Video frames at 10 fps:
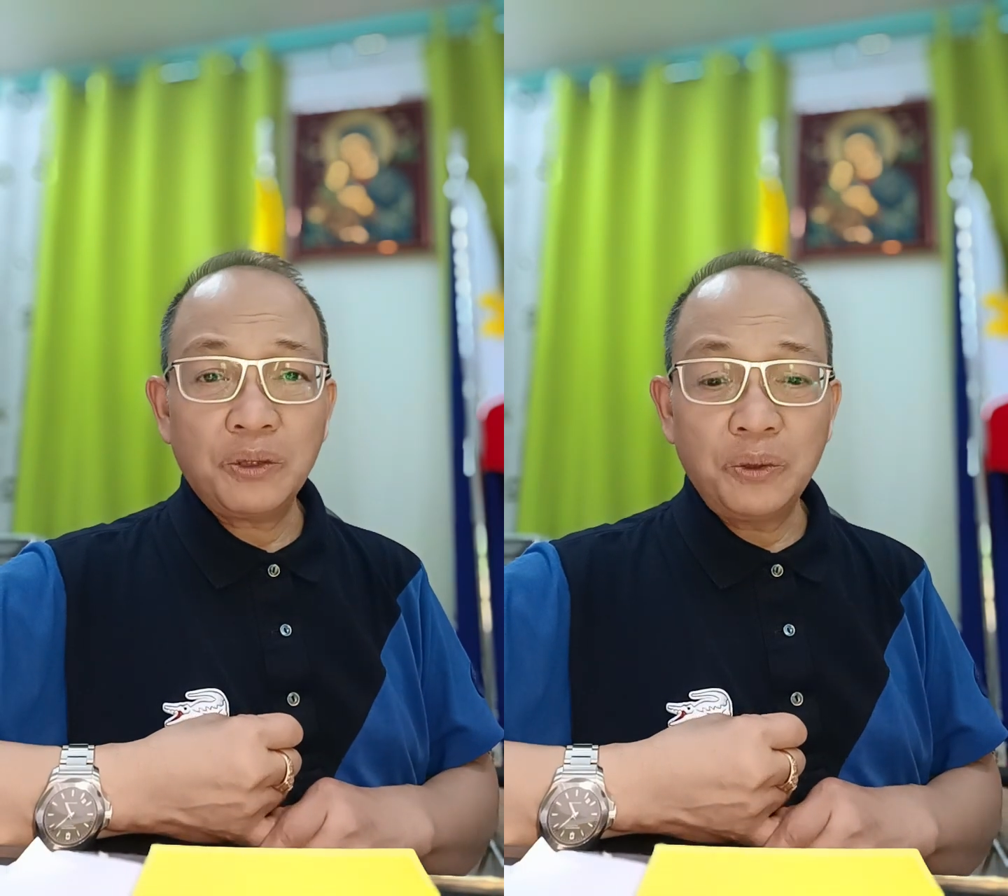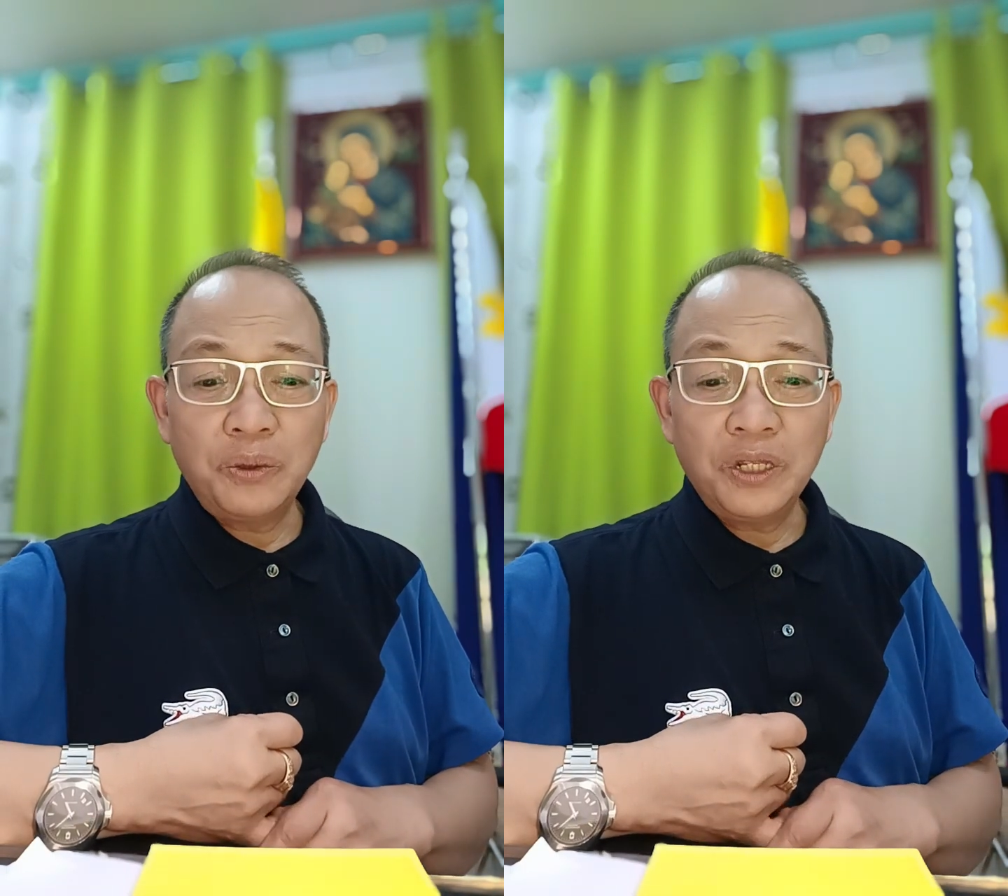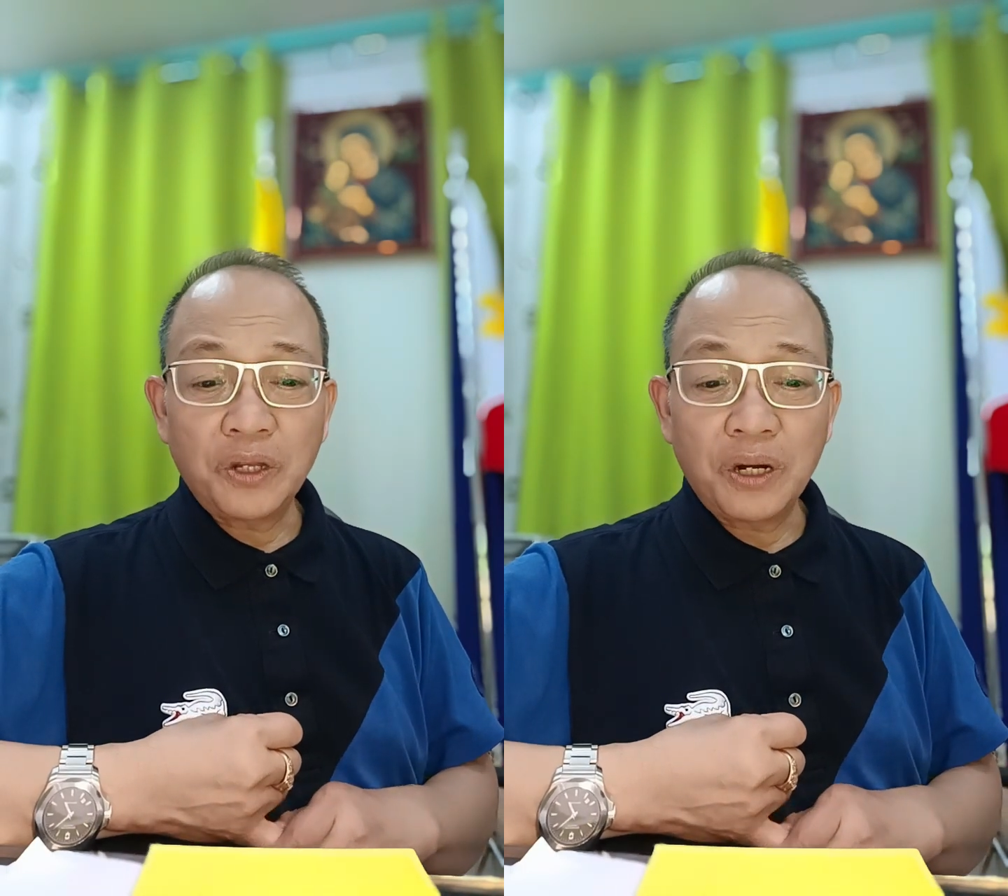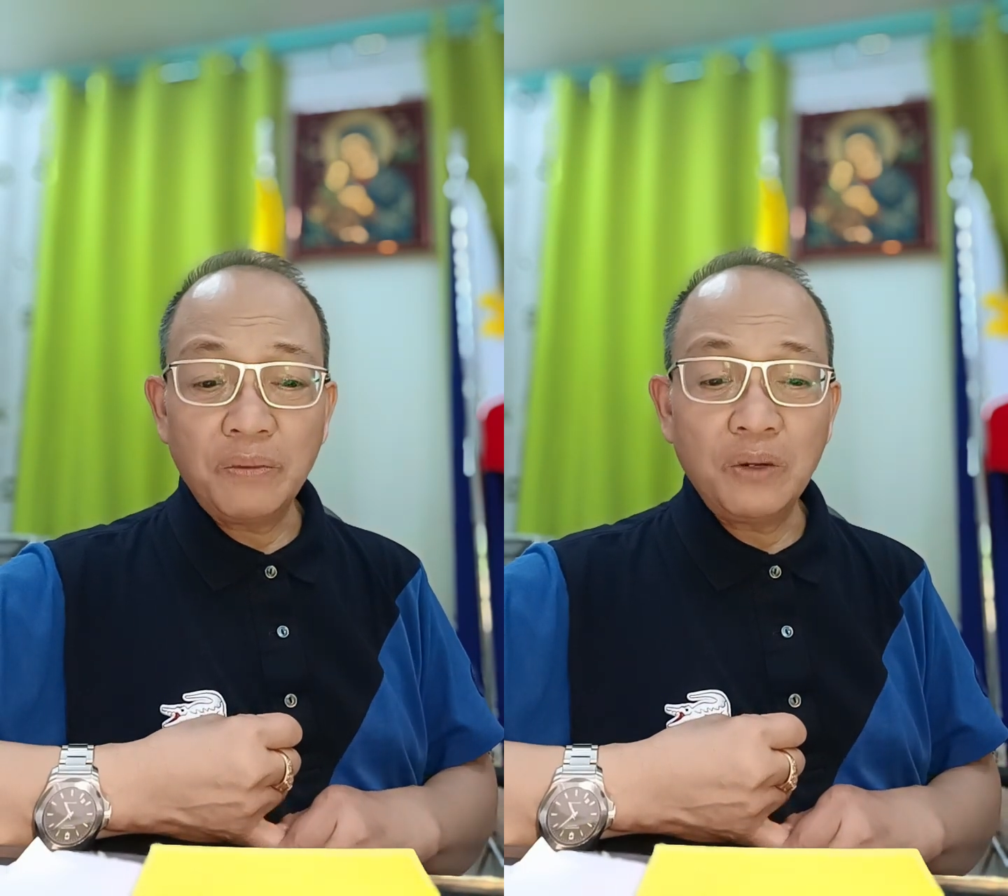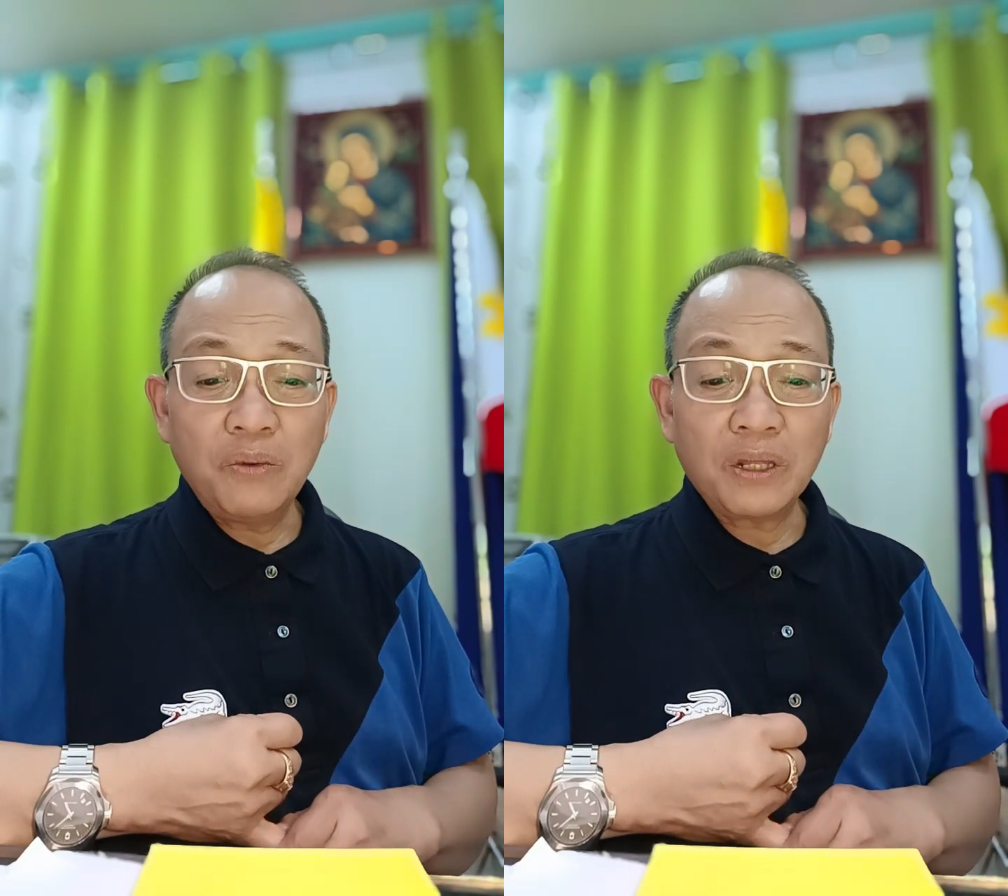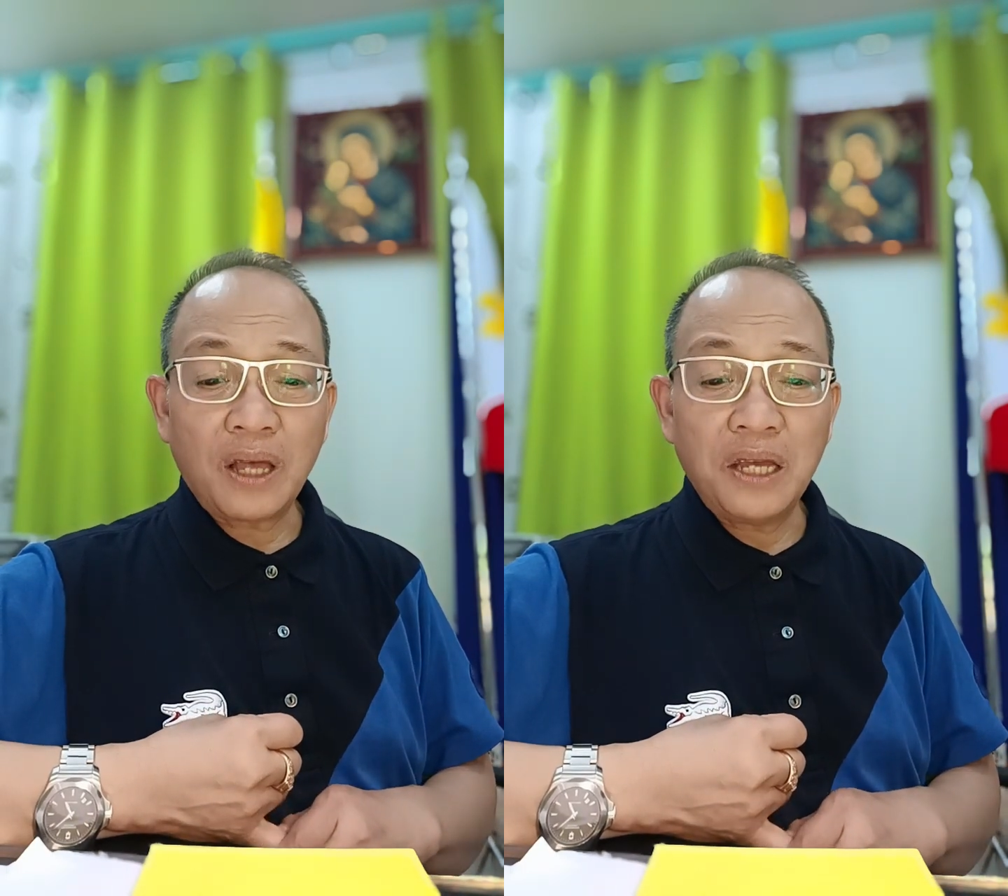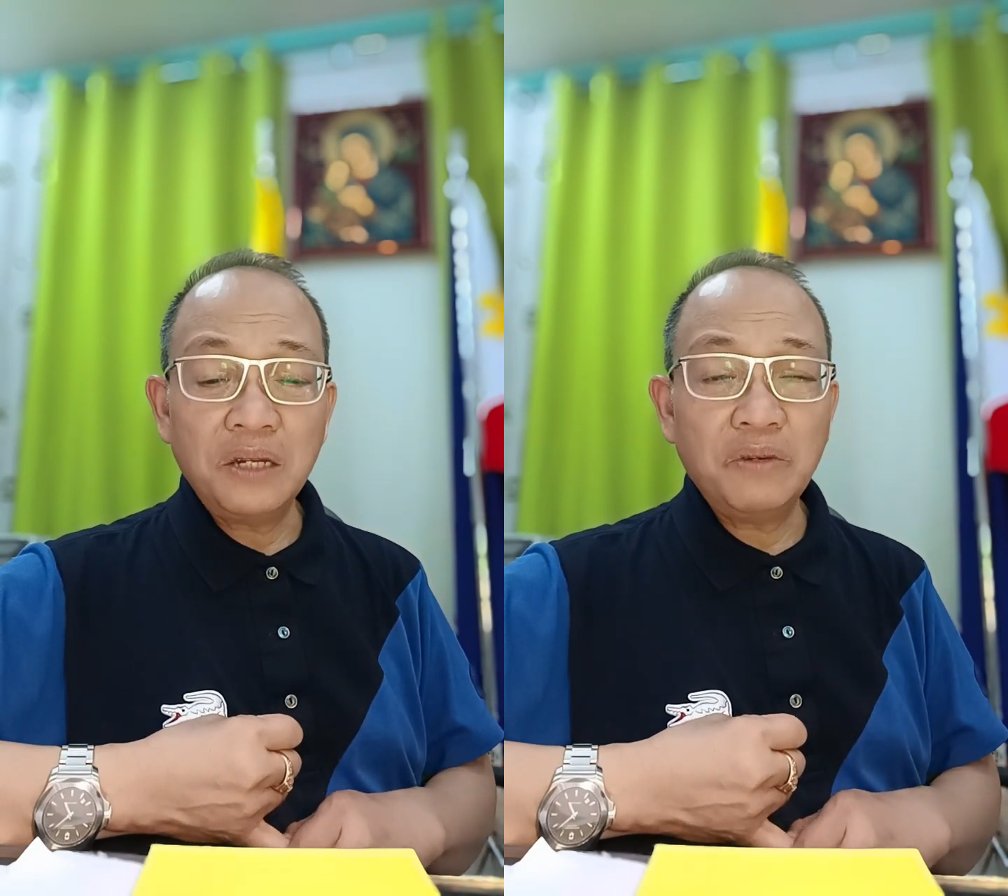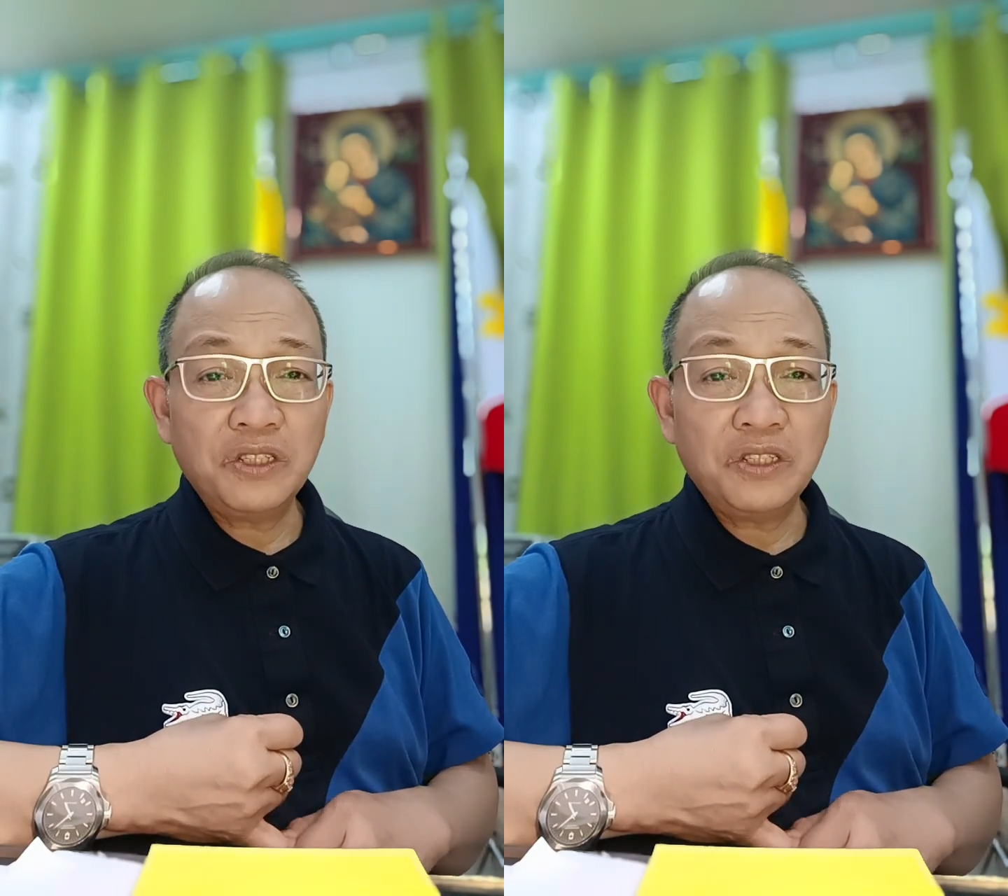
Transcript: to determine what kind of